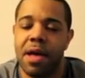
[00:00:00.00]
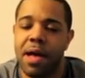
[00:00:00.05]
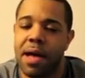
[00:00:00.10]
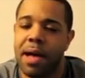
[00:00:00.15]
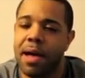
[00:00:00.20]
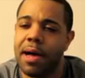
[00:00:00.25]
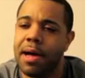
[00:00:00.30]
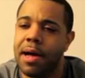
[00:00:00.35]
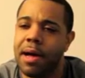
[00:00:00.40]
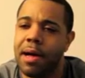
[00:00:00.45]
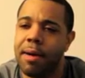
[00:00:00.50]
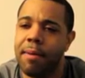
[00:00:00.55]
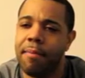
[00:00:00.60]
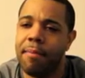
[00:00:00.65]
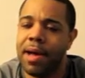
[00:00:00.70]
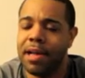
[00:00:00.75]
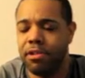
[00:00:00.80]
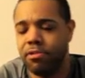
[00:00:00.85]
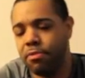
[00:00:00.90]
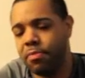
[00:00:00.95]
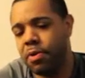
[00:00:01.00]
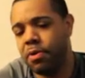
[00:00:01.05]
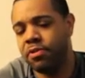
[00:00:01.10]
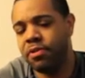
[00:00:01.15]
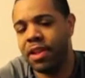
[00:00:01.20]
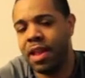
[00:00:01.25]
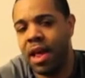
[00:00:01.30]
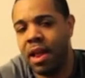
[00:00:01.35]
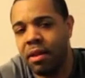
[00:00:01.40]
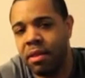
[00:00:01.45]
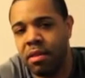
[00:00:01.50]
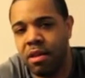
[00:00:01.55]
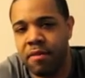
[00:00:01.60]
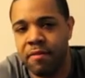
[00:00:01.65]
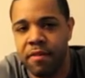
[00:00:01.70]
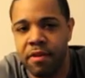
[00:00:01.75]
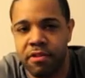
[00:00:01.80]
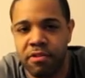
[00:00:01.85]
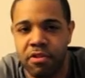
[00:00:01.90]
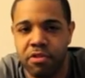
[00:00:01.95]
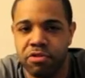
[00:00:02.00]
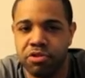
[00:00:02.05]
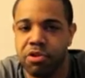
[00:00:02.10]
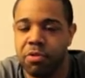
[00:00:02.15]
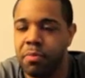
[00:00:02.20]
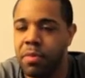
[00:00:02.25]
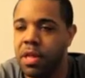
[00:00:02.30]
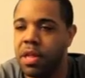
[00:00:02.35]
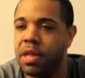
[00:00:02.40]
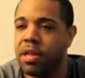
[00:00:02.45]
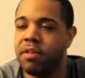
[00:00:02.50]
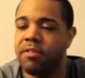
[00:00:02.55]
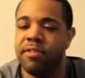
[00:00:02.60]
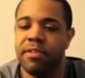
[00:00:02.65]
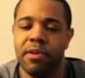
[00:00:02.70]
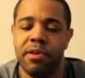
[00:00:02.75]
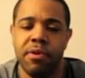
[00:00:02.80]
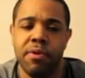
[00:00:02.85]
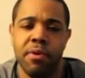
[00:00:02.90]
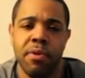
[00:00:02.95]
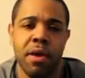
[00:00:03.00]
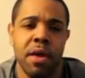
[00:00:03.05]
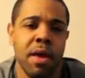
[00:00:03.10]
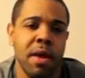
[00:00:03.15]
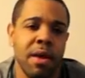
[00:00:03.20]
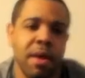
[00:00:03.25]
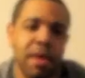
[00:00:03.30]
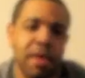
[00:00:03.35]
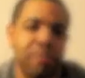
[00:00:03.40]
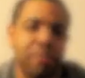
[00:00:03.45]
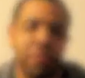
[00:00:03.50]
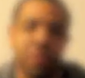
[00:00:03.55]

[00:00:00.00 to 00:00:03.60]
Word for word: Um, I do post a lot of stuff on social media, so it's